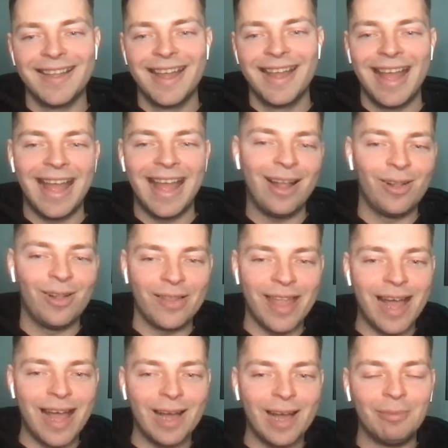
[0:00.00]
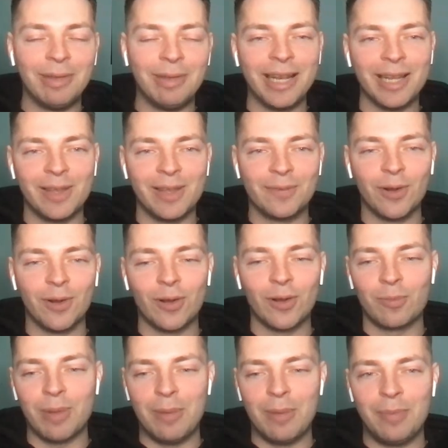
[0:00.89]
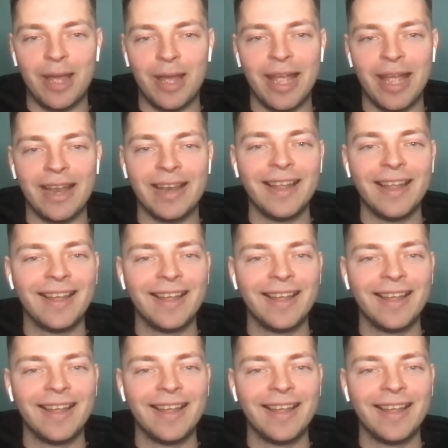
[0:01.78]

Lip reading: Hell yeah, immediately followed by pain.